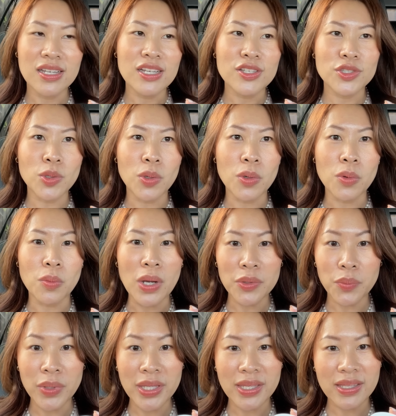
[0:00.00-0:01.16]
So 1
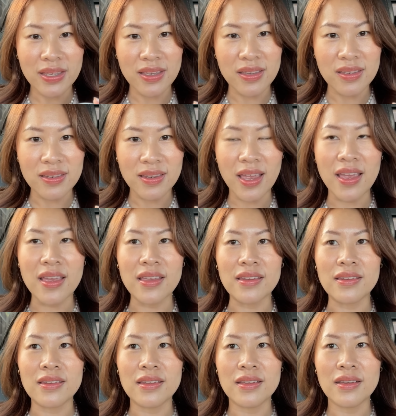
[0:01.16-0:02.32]
week in,
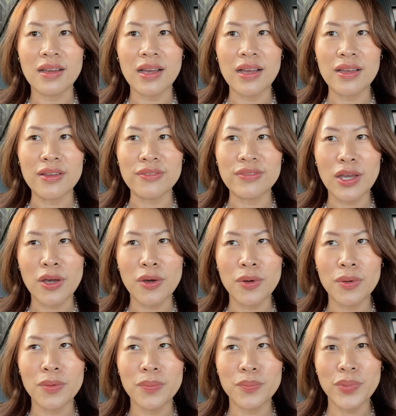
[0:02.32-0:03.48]
and I have
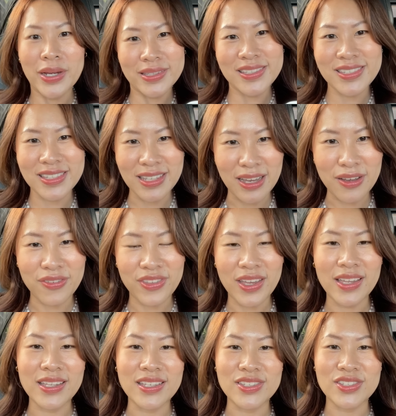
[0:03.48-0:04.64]
now practiced enough
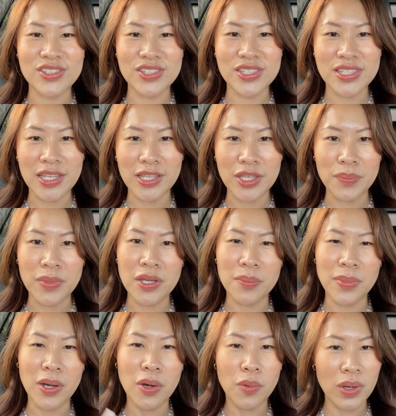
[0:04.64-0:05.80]
that it's just taking me
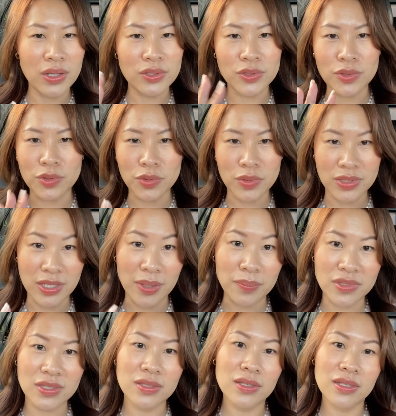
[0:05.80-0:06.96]
about 1 to 2
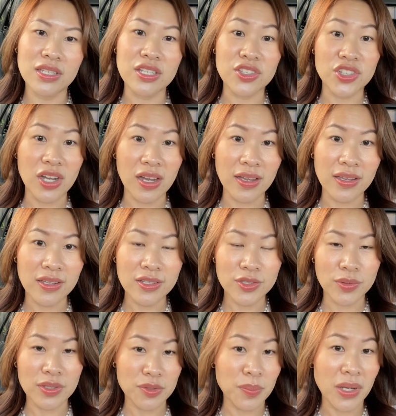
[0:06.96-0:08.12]
attempts each eye, so
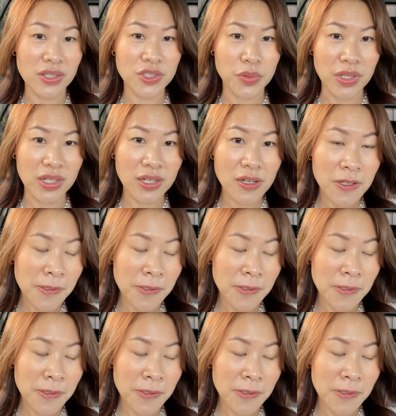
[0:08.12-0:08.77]
it's much quicker.